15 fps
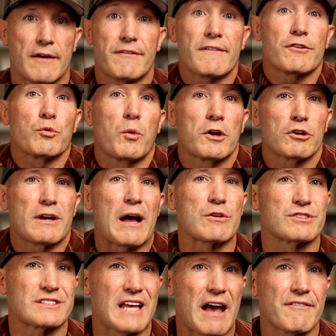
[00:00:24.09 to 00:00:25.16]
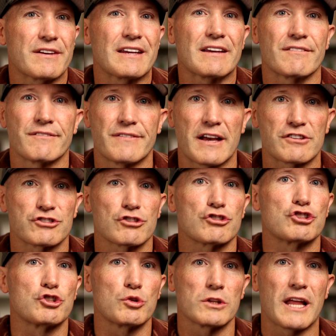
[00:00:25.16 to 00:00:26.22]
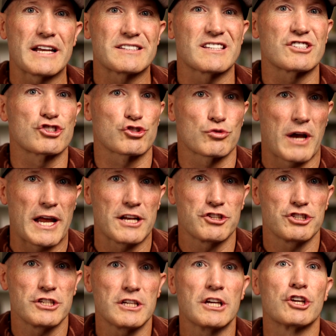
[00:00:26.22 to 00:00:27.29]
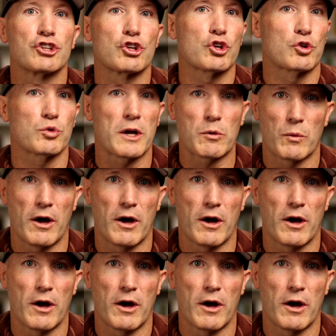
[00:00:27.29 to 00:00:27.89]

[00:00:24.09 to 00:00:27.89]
Have you ever wondered how savvy investors utilize this strategy to create